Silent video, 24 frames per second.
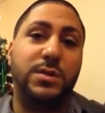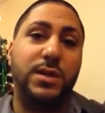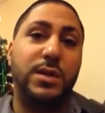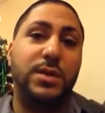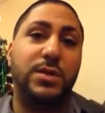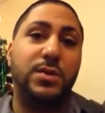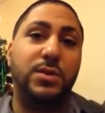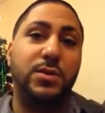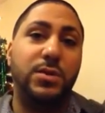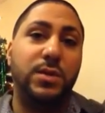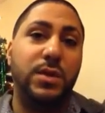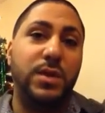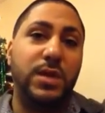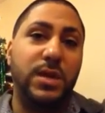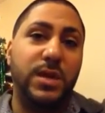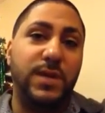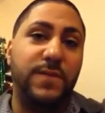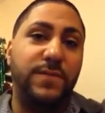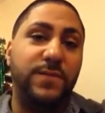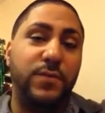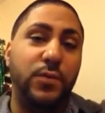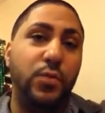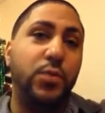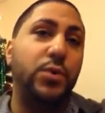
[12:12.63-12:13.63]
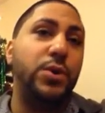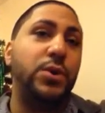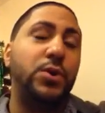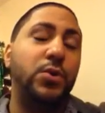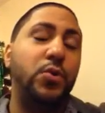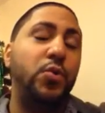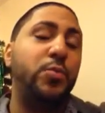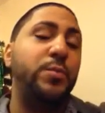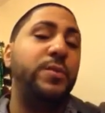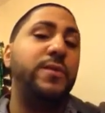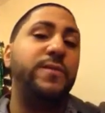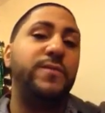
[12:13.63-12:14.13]
Like, if you would have
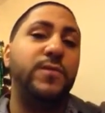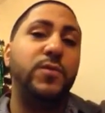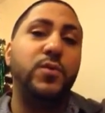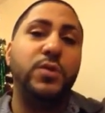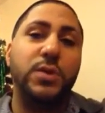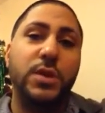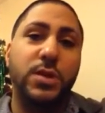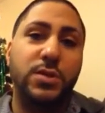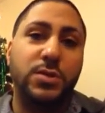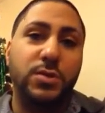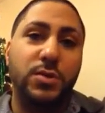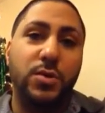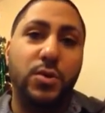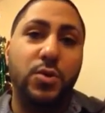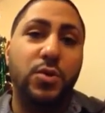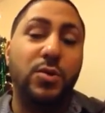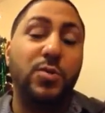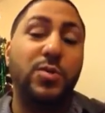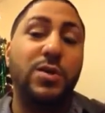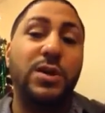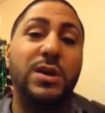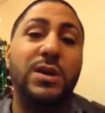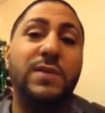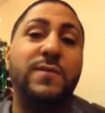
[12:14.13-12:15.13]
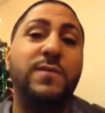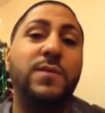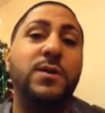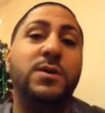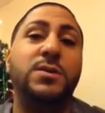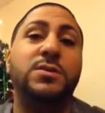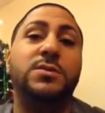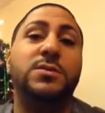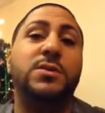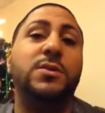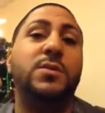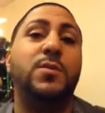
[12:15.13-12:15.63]
known me a few years ago, you would have never
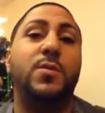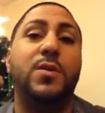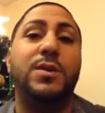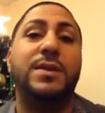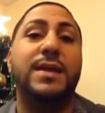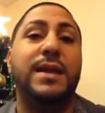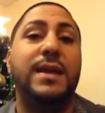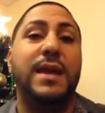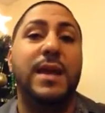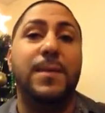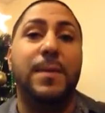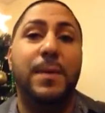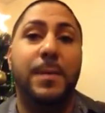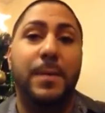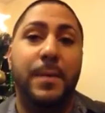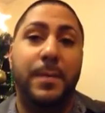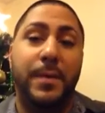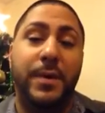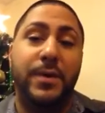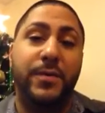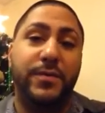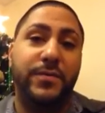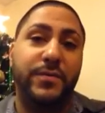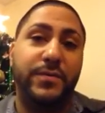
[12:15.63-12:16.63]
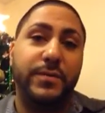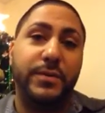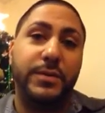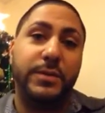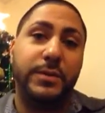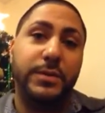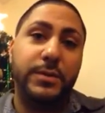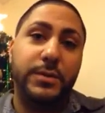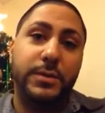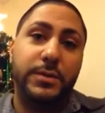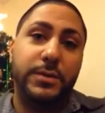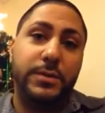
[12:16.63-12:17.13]
understood a word that came out of my mouth.
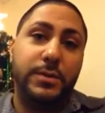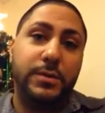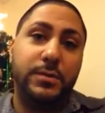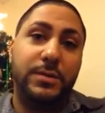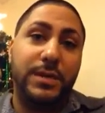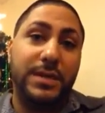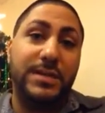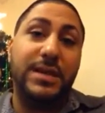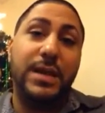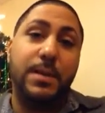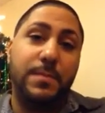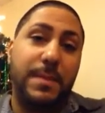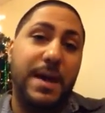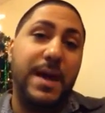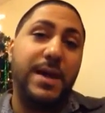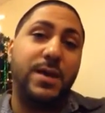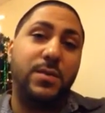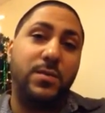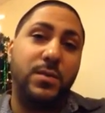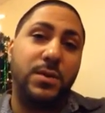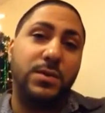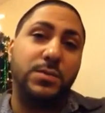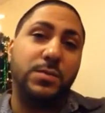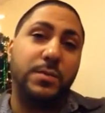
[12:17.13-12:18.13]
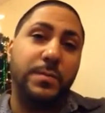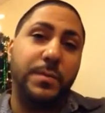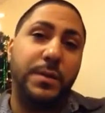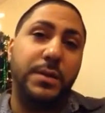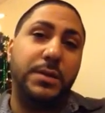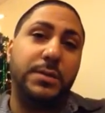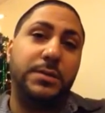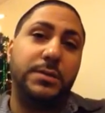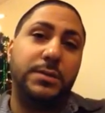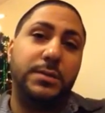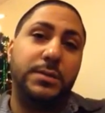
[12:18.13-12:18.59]
That's how bad it was with me.